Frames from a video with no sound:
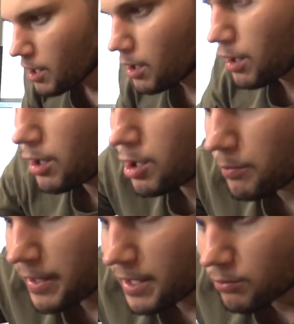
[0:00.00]

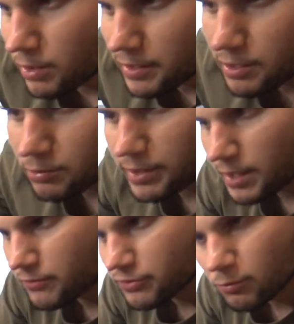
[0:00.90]
Um, and right here we
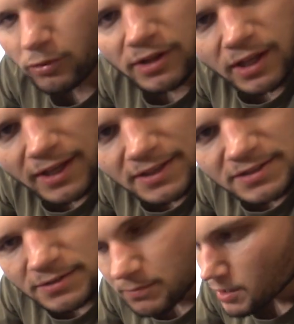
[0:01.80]
have some
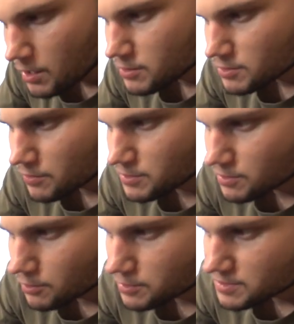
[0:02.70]
relays. So these
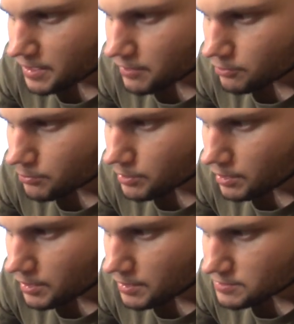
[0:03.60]
are standard
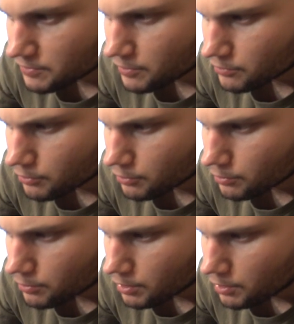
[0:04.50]
relays. I think
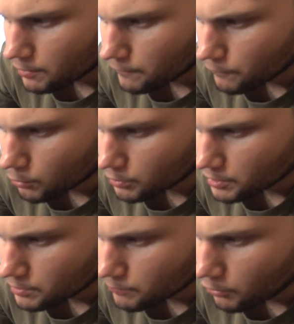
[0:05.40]
they're uh,
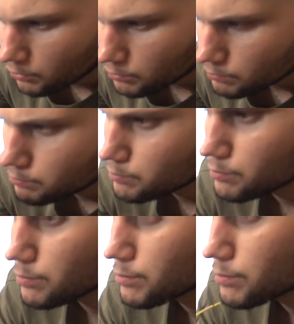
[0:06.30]
40 volt
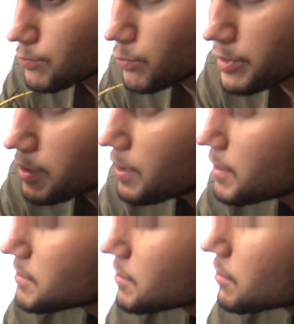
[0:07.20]

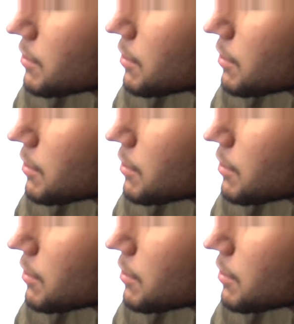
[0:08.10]
relays,